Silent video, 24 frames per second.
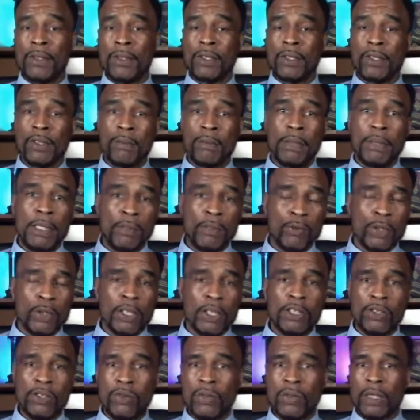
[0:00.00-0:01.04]
Going to be
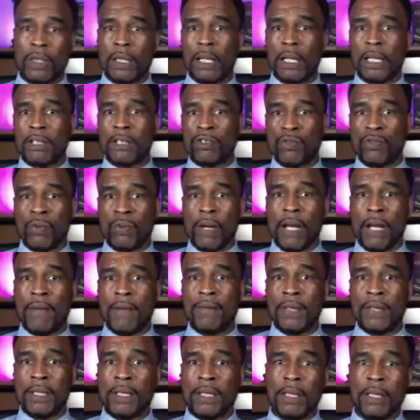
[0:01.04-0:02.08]
really doing a lot of
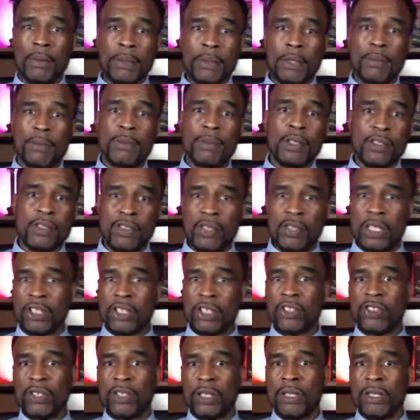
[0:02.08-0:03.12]
traveling coming up this
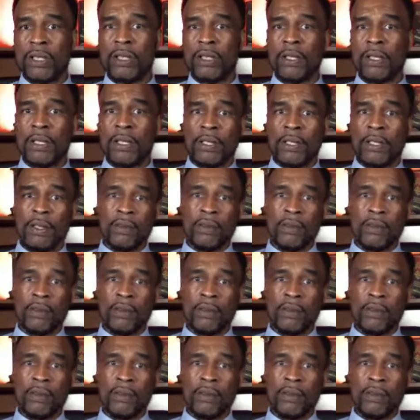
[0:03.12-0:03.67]
next year.